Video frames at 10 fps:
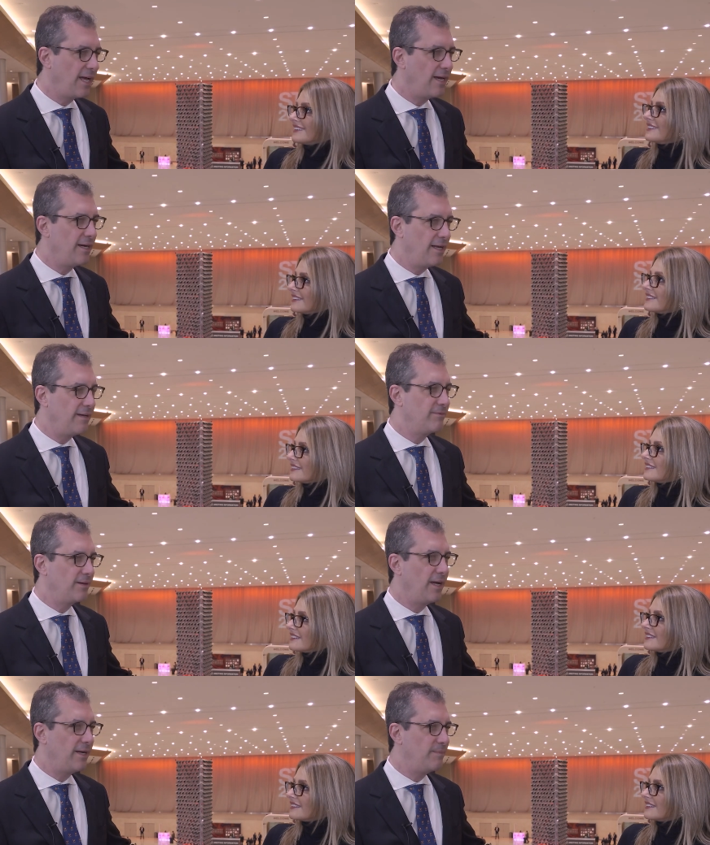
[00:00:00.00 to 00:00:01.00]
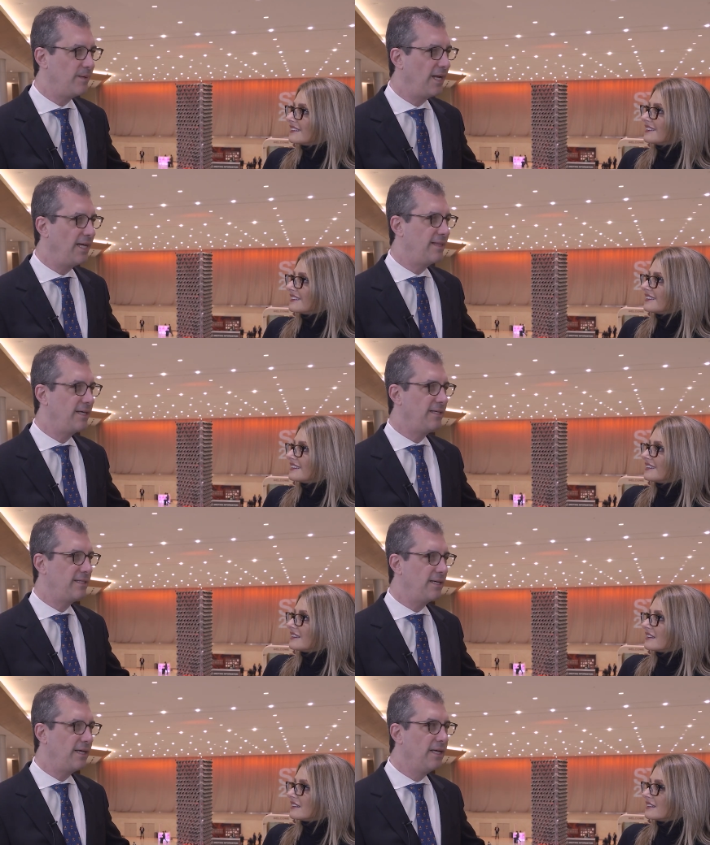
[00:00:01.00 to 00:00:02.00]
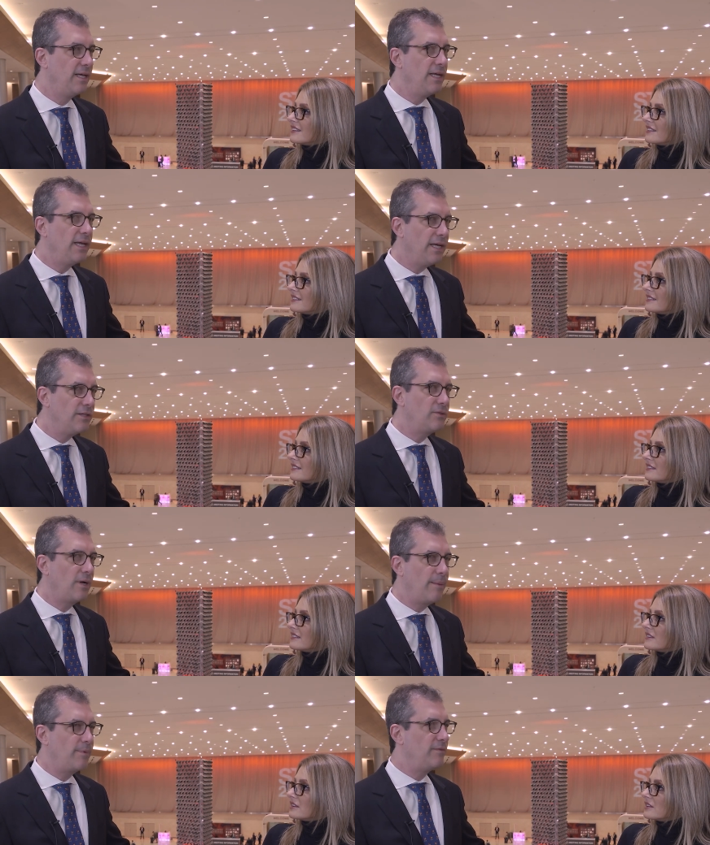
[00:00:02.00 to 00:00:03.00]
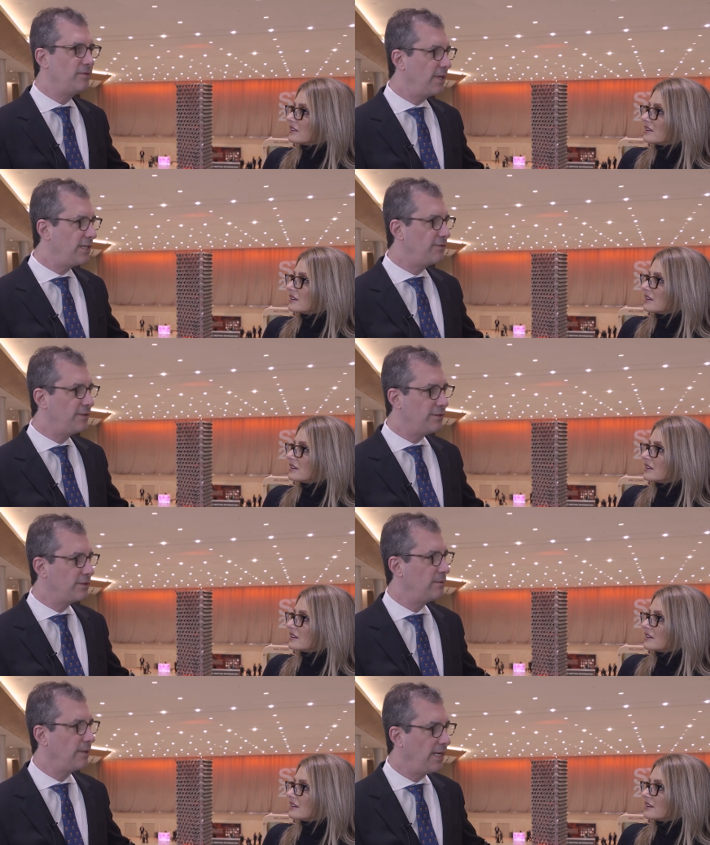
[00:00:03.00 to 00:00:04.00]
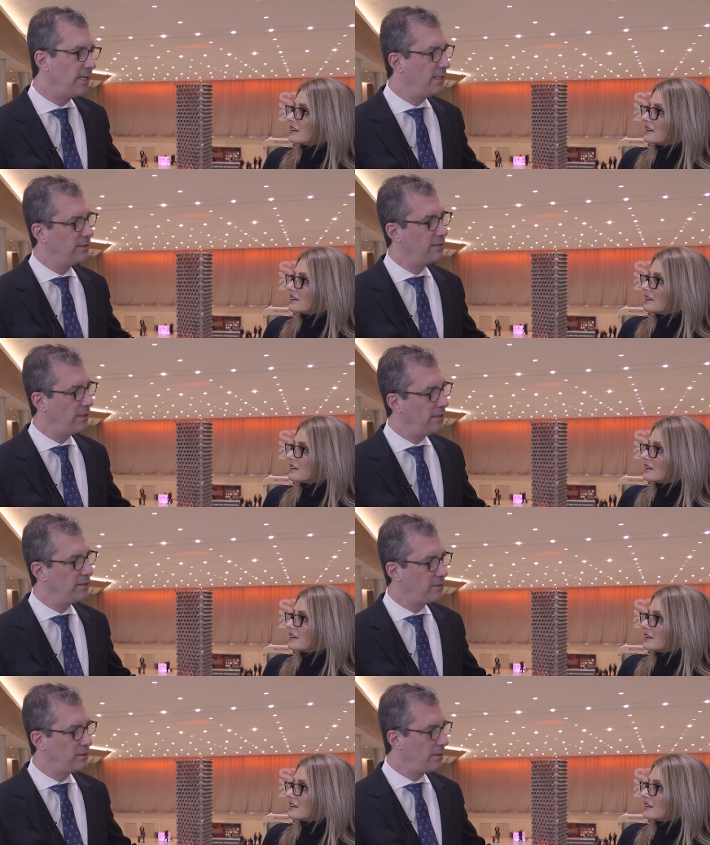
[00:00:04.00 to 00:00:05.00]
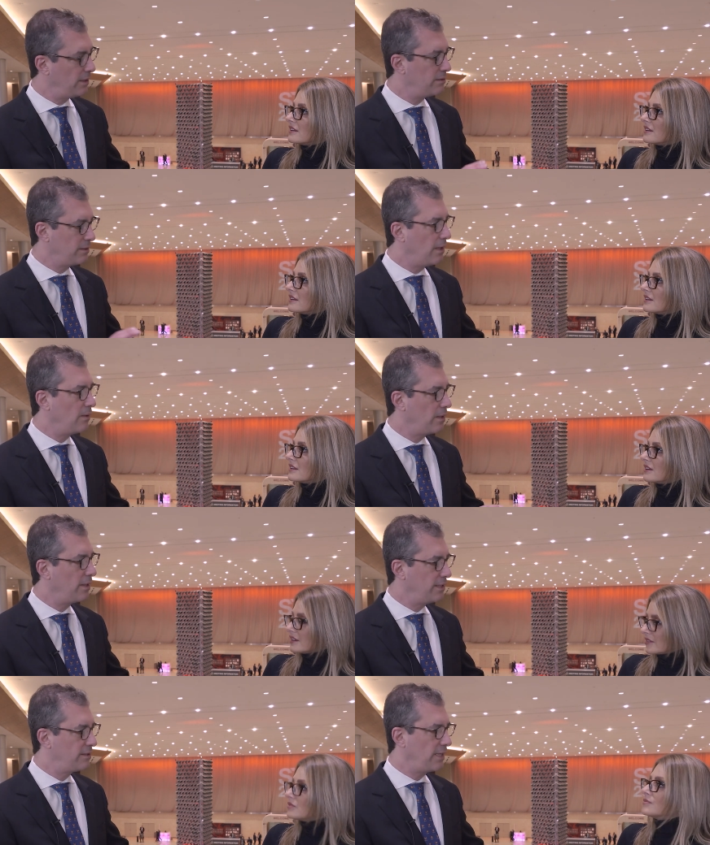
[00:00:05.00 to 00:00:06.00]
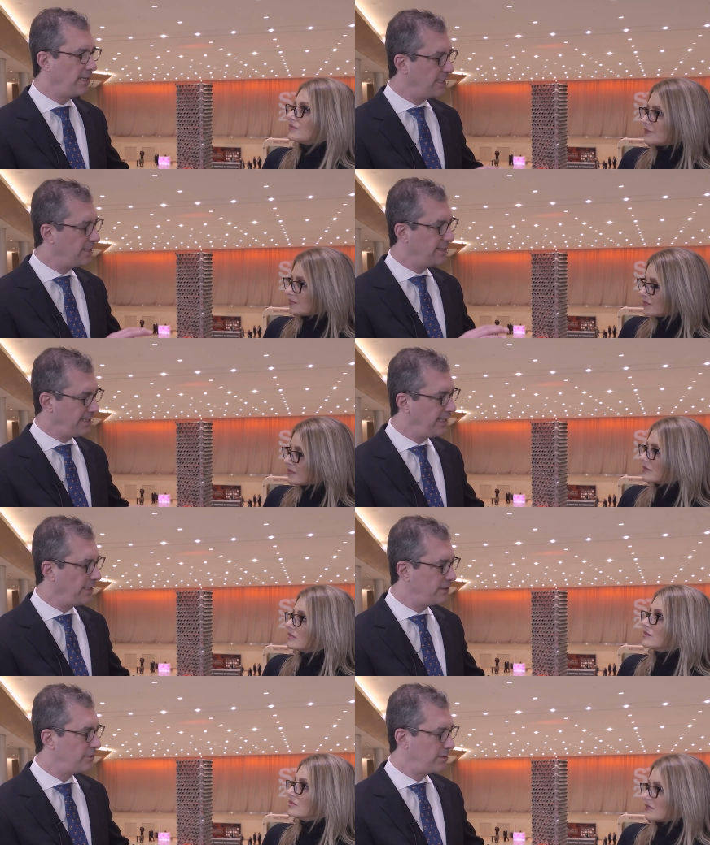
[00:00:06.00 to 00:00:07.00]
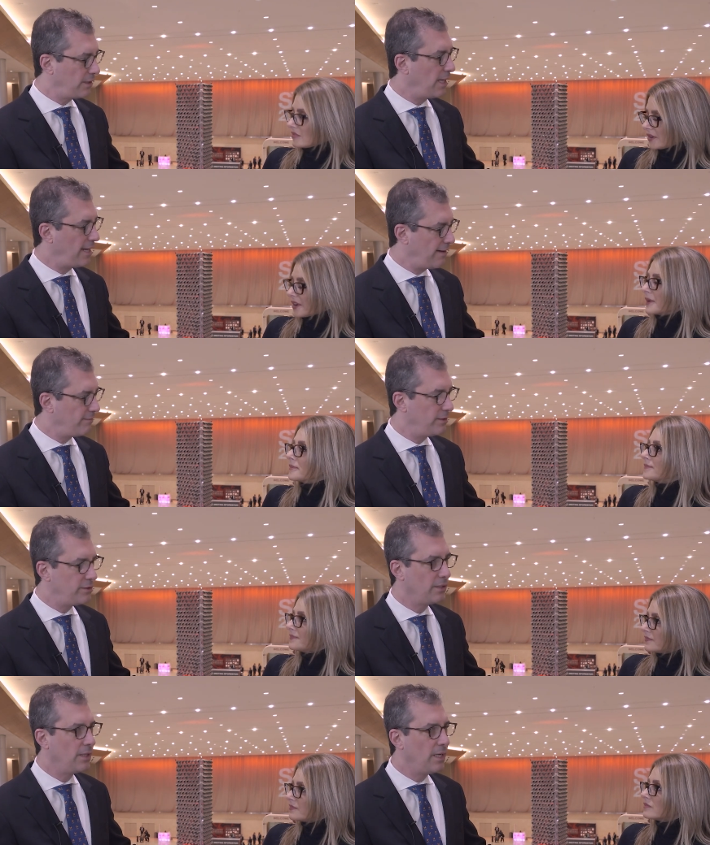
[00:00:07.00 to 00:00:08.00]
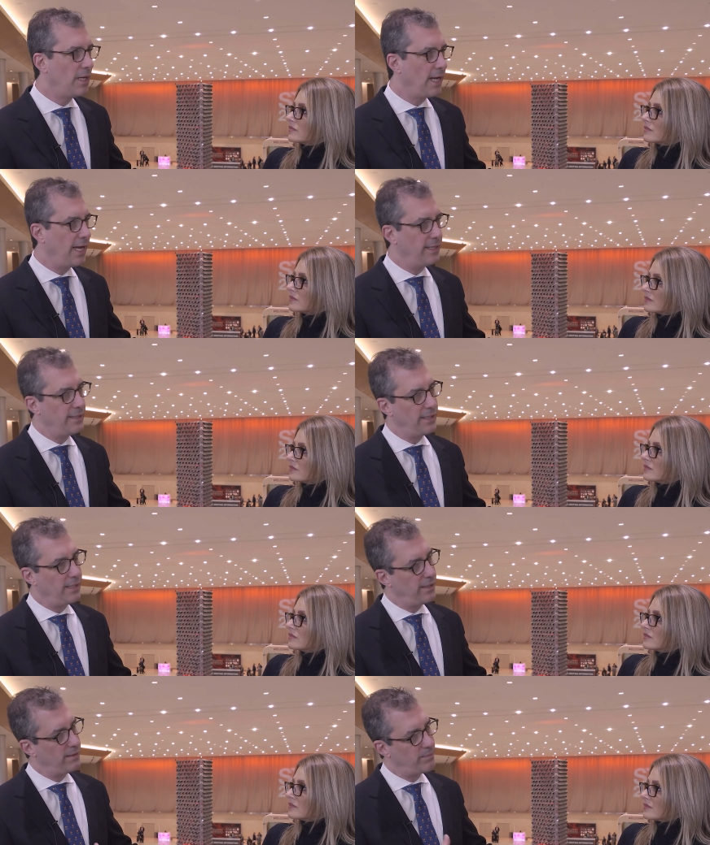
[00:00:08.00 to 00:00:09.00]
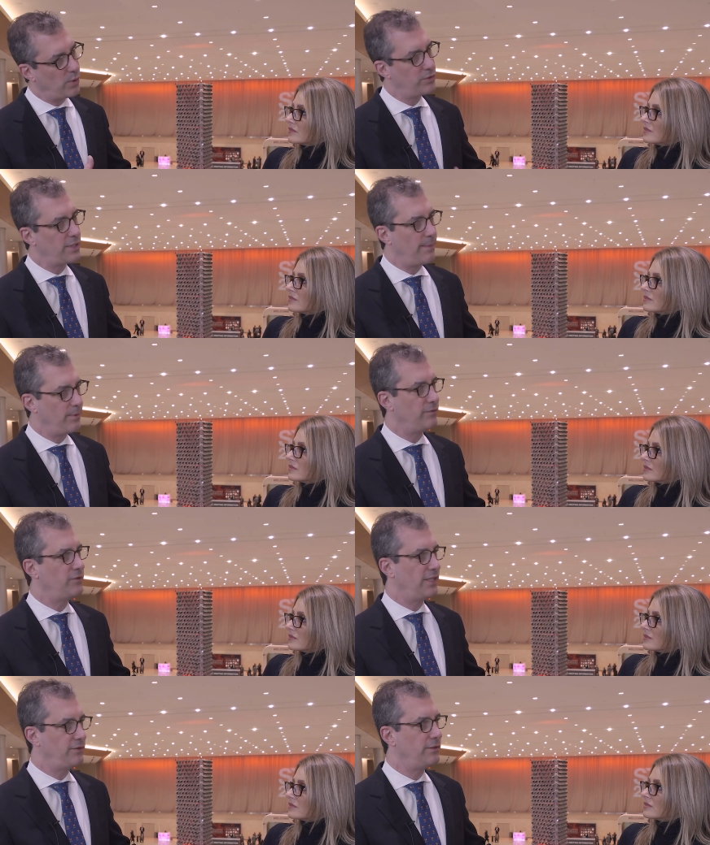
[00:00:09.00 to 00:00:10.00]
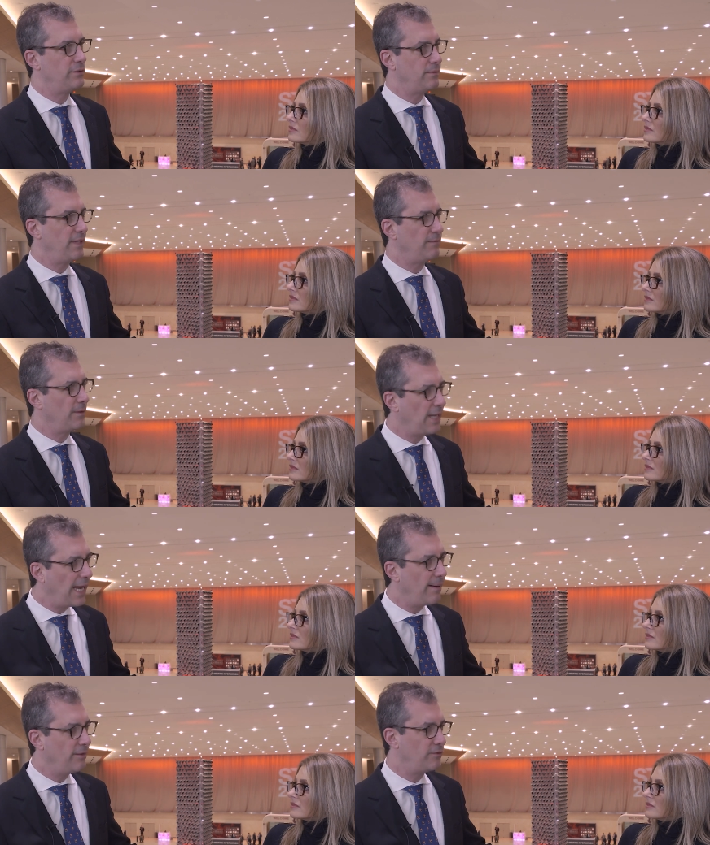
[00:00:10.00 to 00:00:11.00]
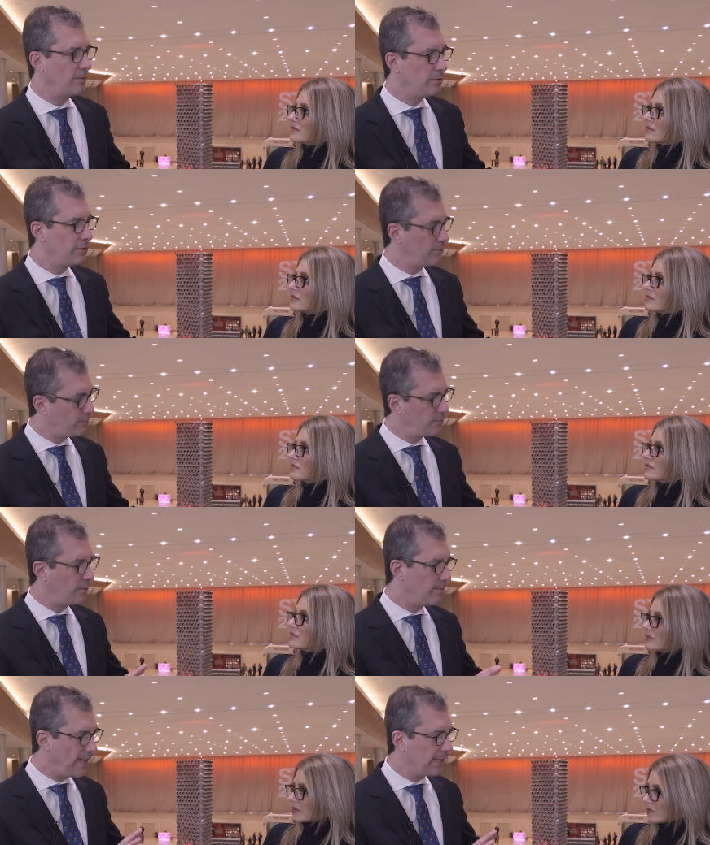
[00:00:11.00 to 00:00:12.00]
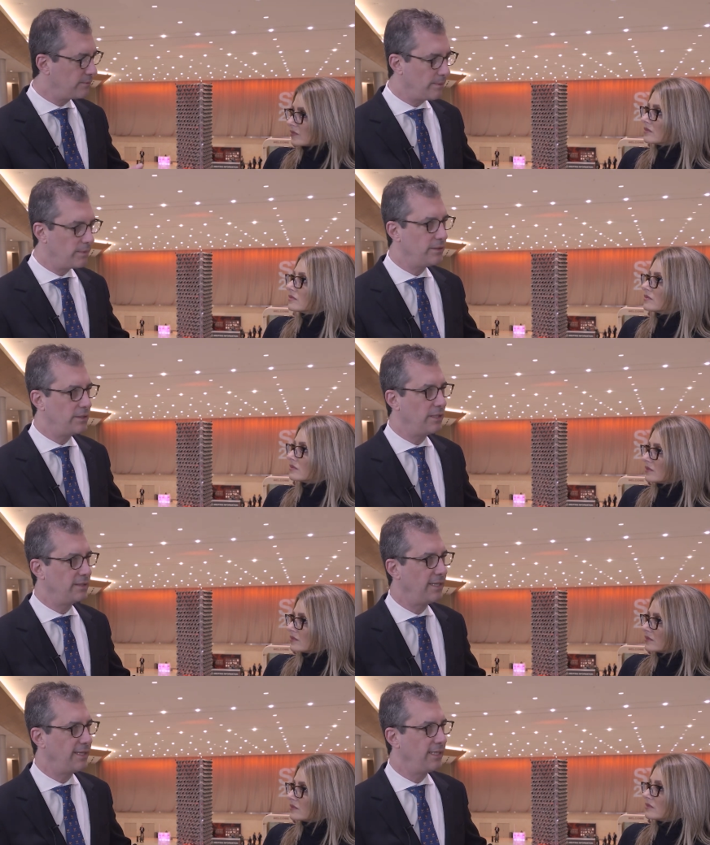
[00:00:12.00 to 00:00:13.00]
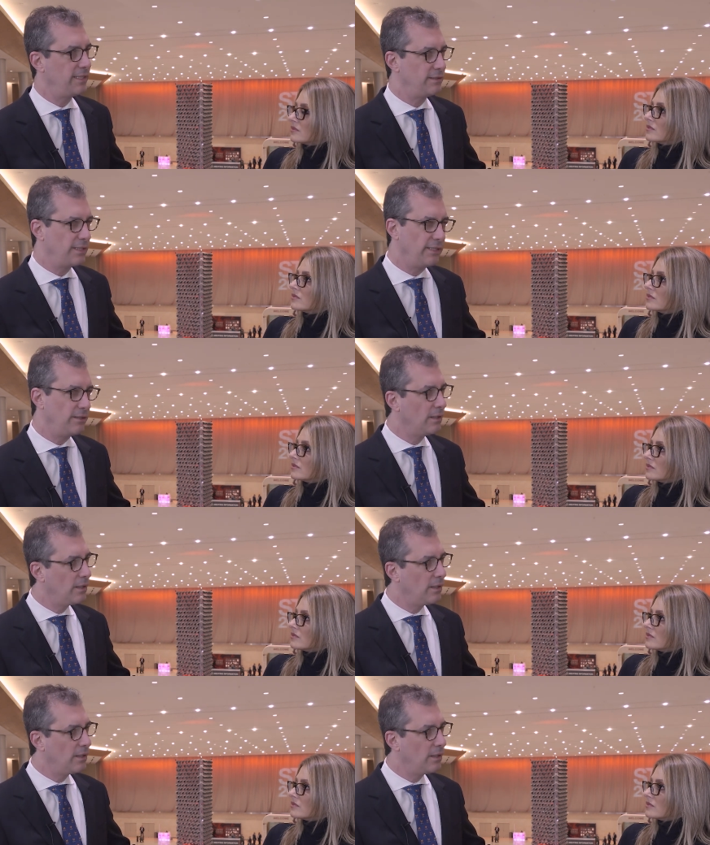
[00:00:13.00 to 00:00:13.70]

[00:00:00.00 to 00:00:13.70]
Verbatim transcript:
Speaker 1: at it and I forget it, but I think the intraoperative transfusion rate is lower. It's like in the teens on average, and the postoperative transfusion rate for CABG for packed red blood cells I think is like